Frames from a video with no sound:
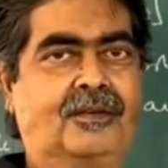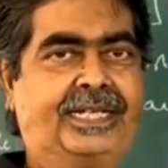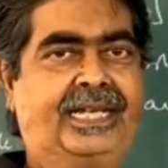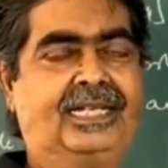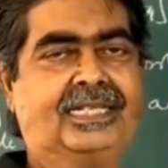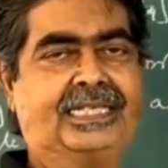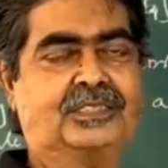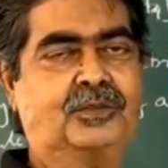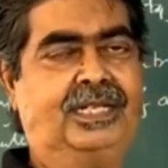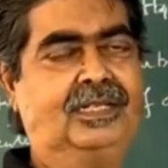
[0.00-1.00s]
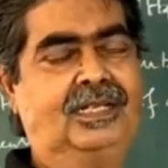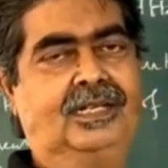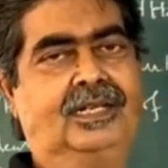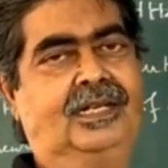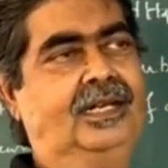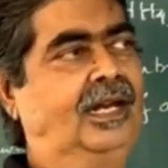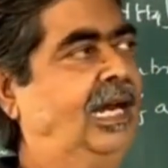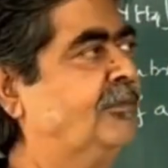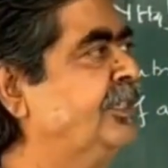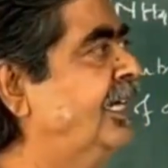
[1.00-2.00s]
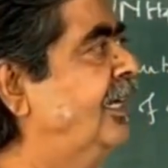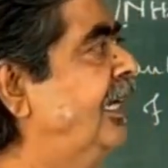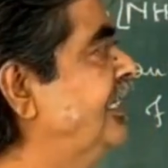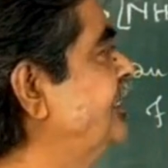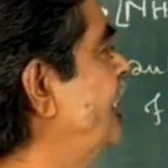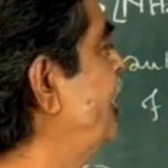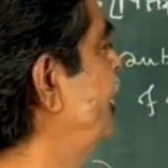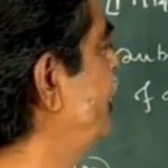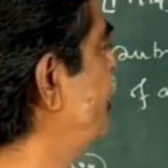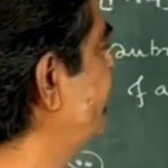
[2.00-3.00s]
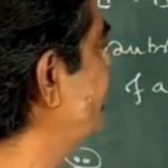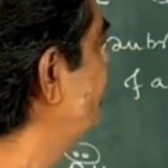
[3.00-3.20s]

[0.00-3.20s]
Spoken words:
Okay, that's why ammonia as a Lewis